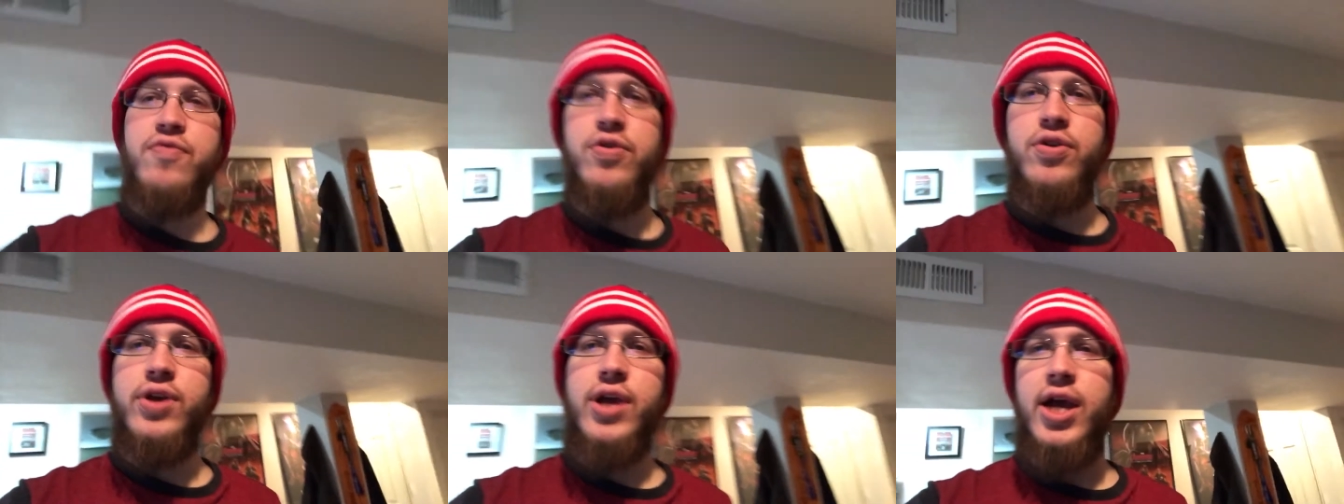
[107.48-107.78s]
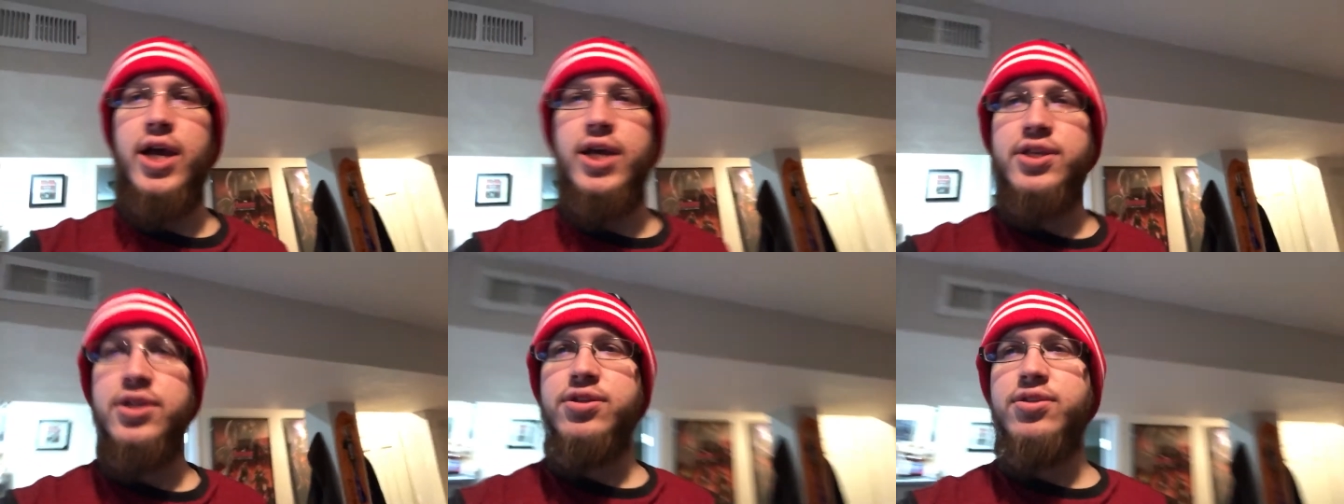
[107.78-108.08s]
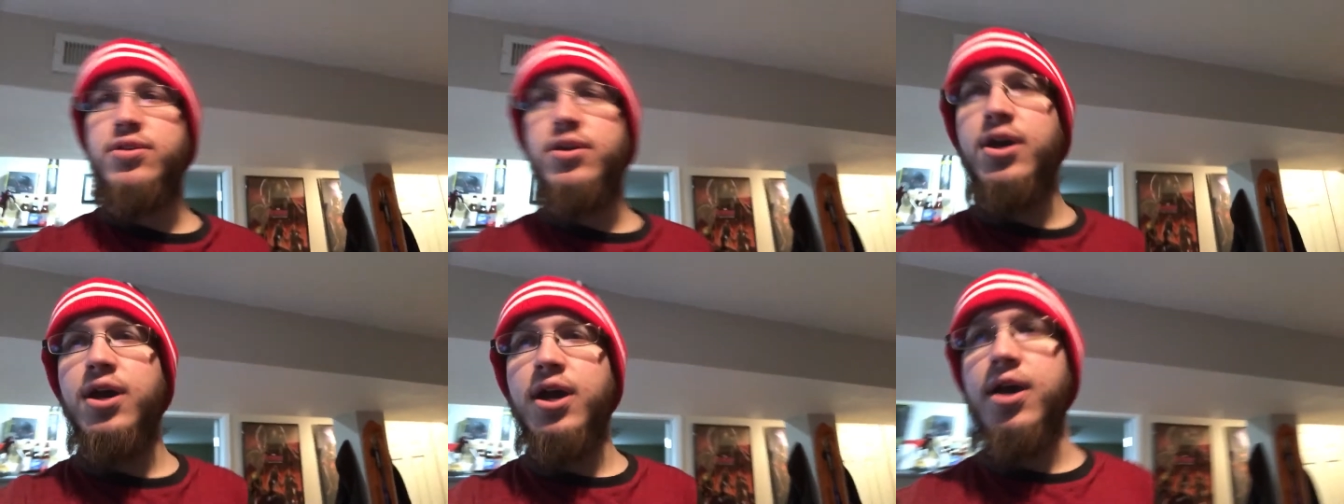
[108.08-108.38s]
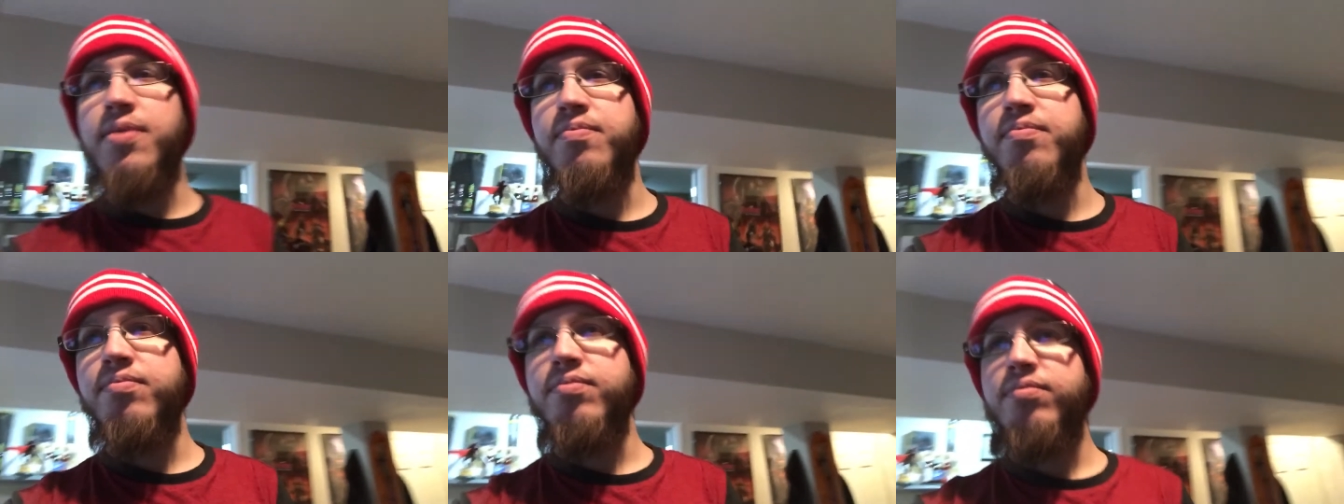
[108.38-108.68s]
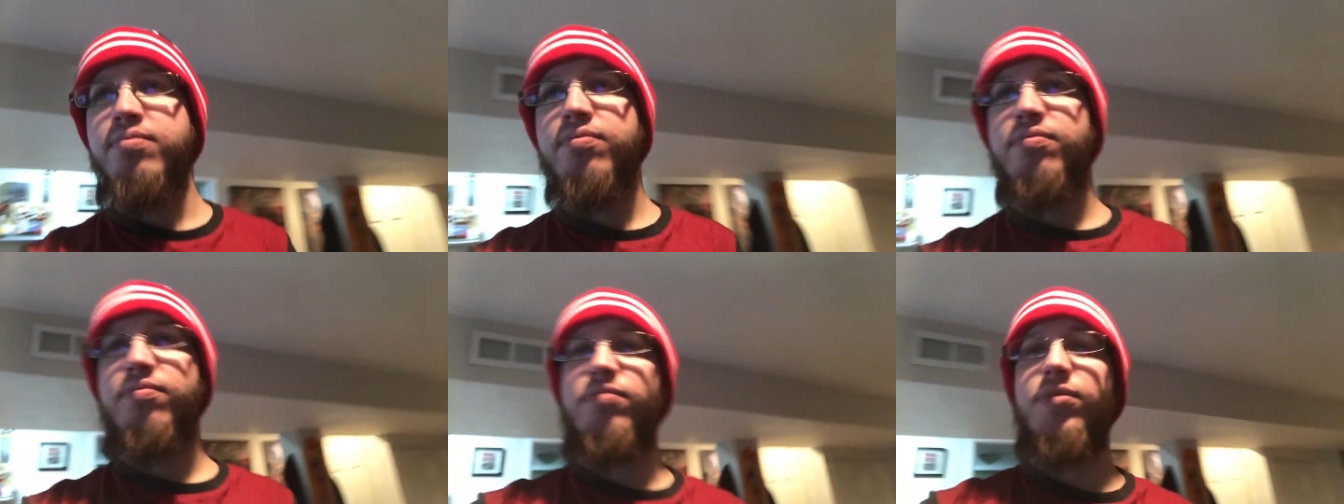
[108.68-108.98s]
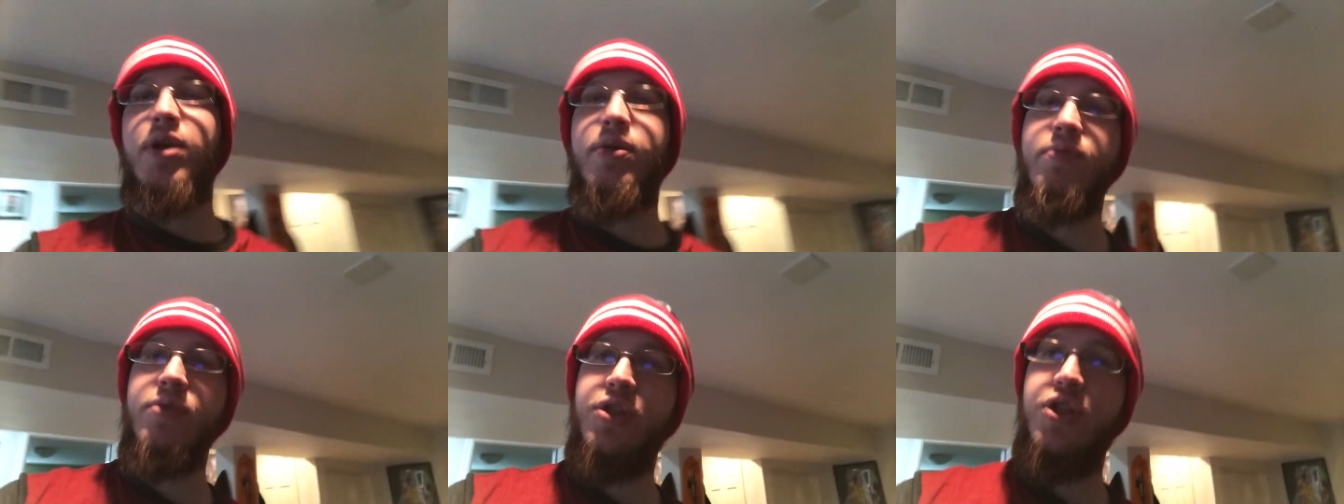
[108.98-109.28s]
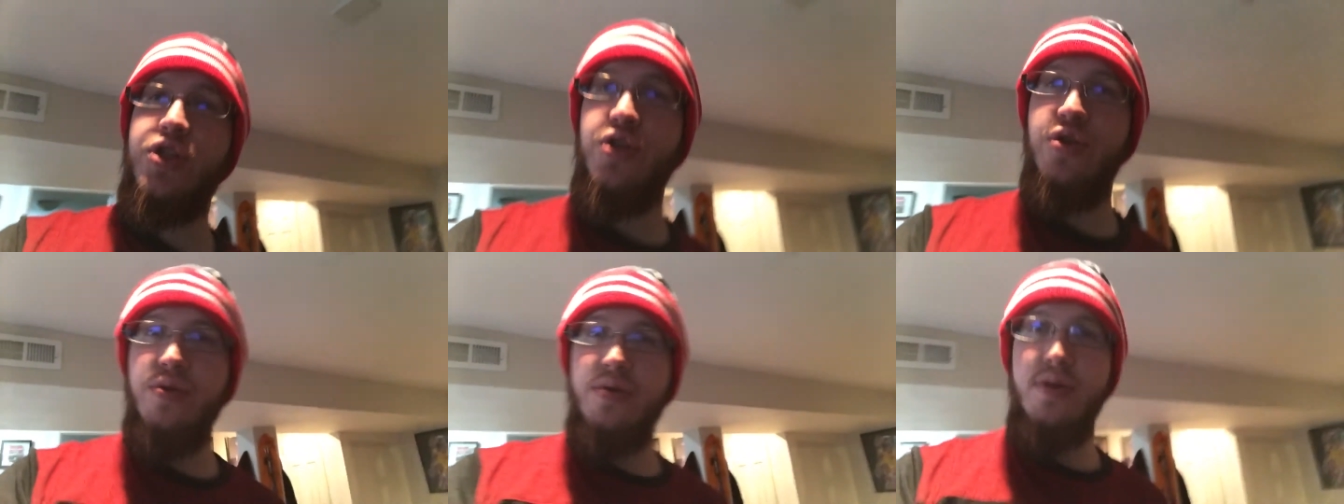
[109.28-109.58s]
for you guys um, coming
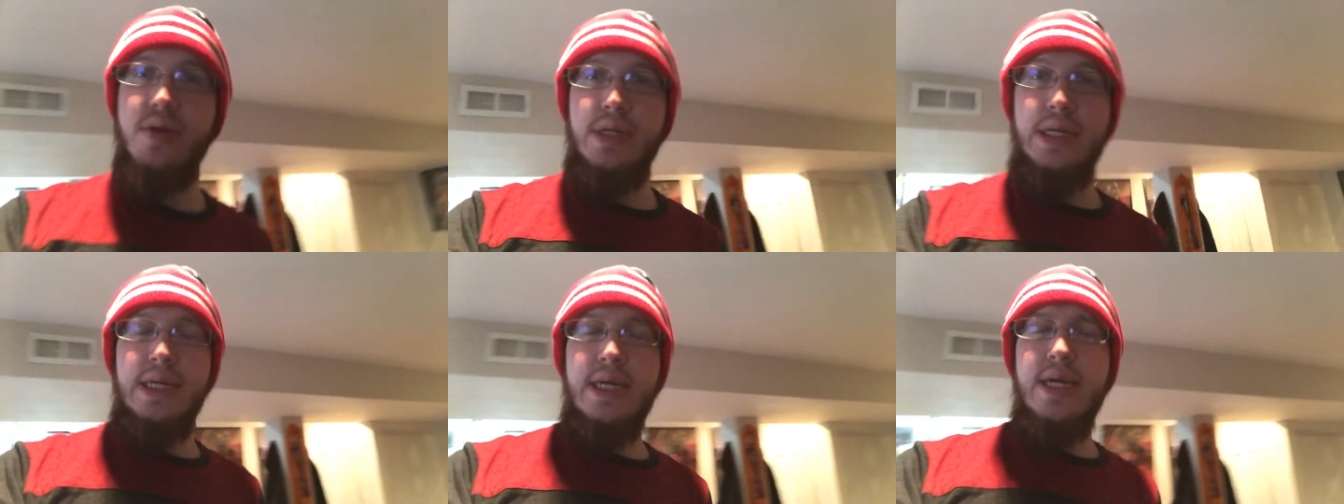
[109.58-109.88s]
soon.